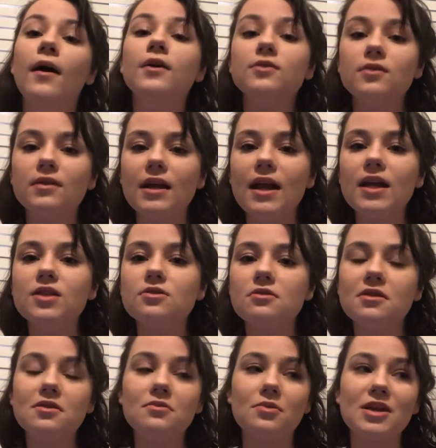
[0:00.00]
So then I
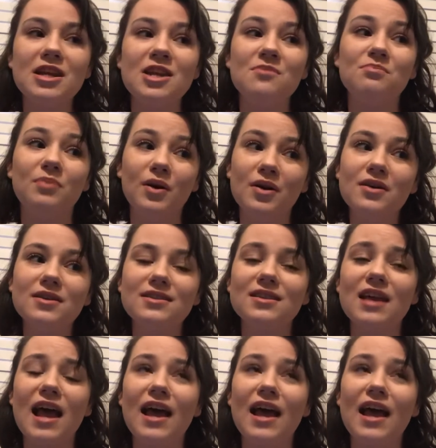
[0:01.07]
started reading books